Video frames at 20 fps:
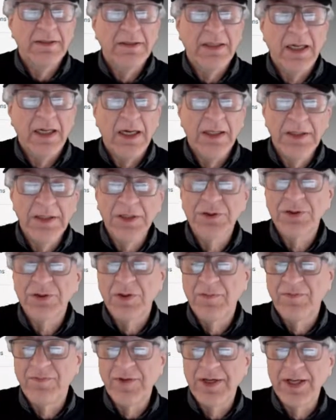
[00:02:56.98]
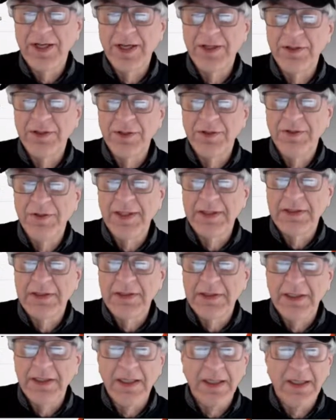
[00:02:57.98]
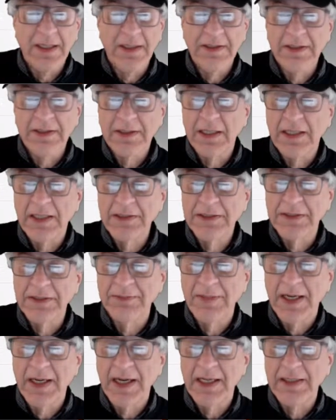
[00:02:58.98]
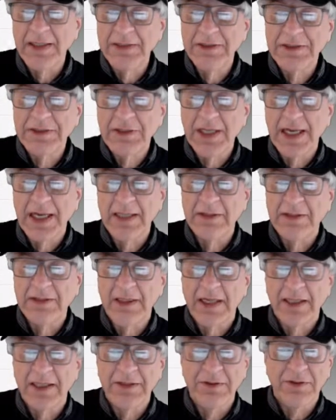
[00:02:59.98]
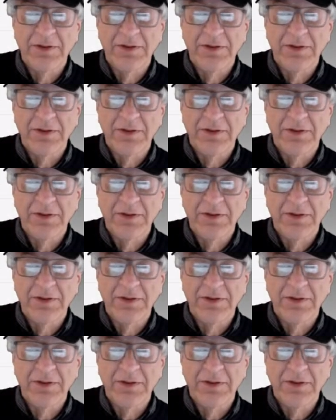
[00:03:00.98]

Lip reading: an intro video, you hit the customize channel on the